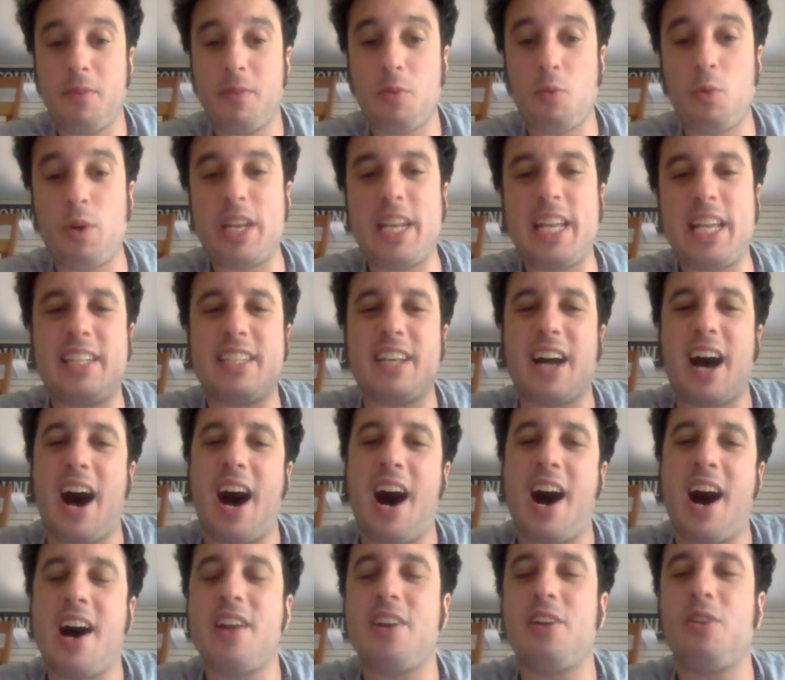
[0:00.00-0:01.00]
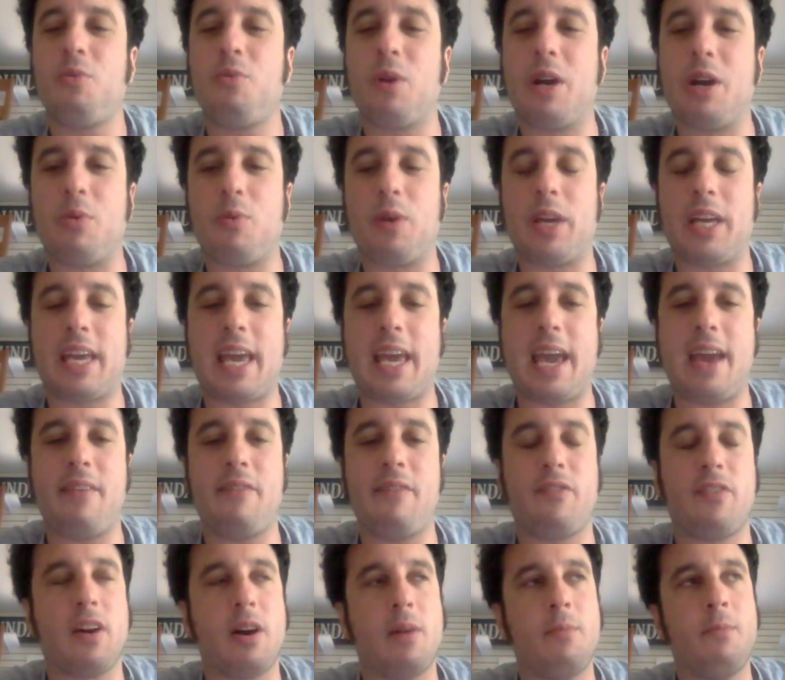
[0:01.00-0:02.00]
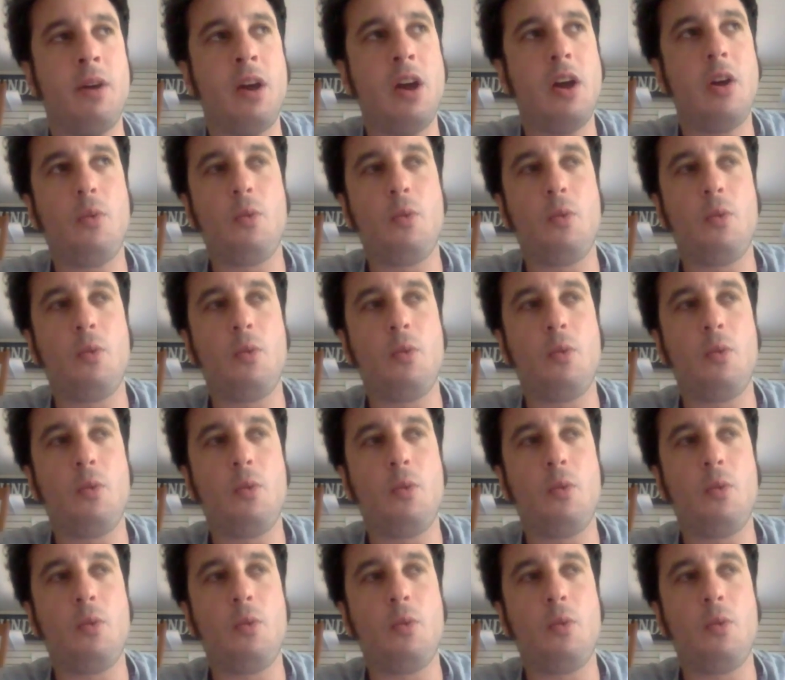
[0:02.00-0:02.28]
We need to honor where we came from.